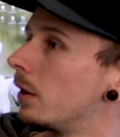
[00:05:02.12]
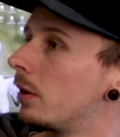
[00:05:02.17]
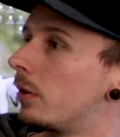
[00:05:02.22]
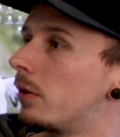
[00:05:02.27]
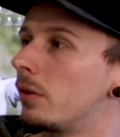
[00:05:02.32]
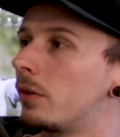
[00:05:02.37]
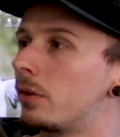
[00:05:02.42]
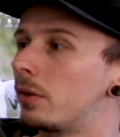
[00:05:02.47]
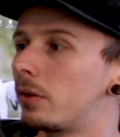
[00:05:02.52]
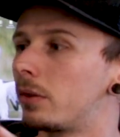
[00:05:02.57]
this
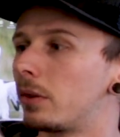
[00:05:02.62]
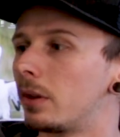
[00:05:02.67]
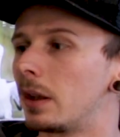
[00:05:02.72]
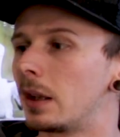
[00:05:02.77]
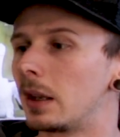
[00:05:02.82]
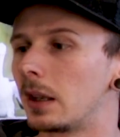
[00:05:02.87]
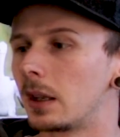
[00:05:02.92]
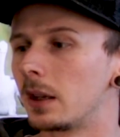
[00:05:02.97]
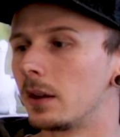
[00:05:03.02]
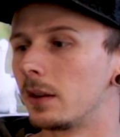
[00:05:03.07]
is
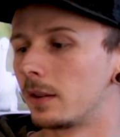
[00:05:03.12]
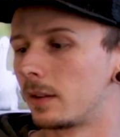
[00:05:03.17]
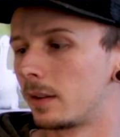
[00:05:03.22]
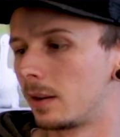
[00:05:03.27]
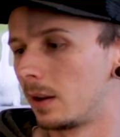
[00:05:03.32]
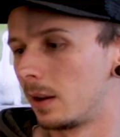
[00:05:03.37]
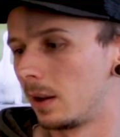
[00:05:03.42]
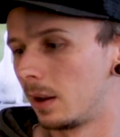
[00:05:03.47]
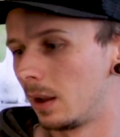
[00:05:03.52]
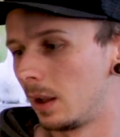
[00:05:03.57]
at
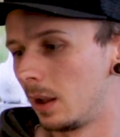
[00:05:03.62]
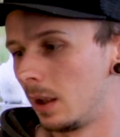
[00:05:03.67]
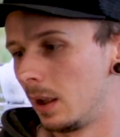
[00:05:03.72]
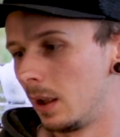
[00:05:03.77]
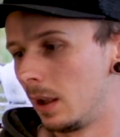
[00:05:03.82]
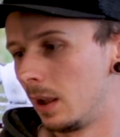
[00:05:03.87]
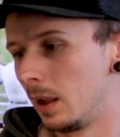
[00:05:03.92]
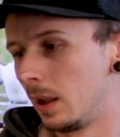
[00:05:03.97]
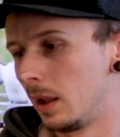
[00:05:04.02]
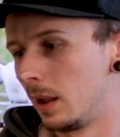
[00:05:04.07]
least
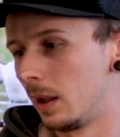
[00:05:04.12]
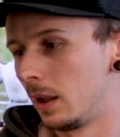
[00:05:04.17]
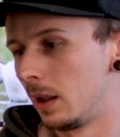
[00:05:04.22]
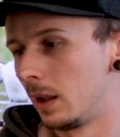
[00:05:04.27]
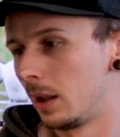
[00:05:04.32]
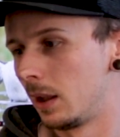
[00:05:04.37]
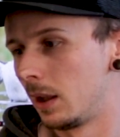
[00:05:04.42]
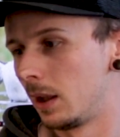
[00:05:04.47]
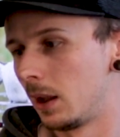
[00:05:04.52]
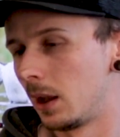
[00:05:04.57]

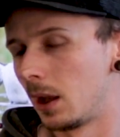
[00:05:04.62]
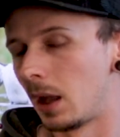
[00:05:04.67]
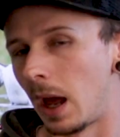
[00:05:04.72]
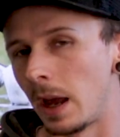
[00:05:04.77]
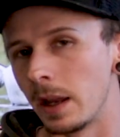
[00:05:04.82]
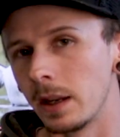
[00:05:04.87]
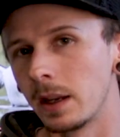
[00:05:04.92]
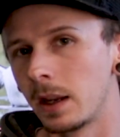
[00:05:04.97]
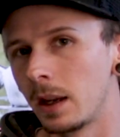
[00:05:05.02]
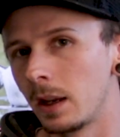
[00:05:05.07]

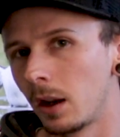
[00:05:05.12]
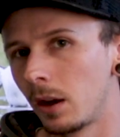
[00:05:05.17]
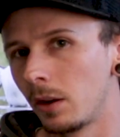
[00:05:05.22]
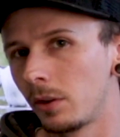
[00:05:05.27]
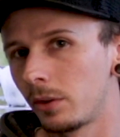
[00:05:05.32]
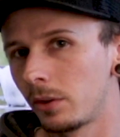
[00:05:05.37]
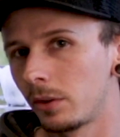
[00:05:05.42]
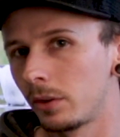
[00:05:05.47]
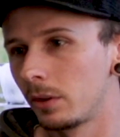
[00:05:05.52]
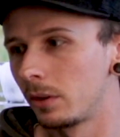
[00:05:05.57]
8
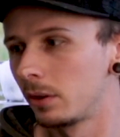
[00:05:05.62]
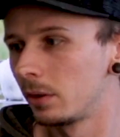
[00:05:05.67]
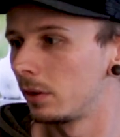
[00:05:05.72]
kilos.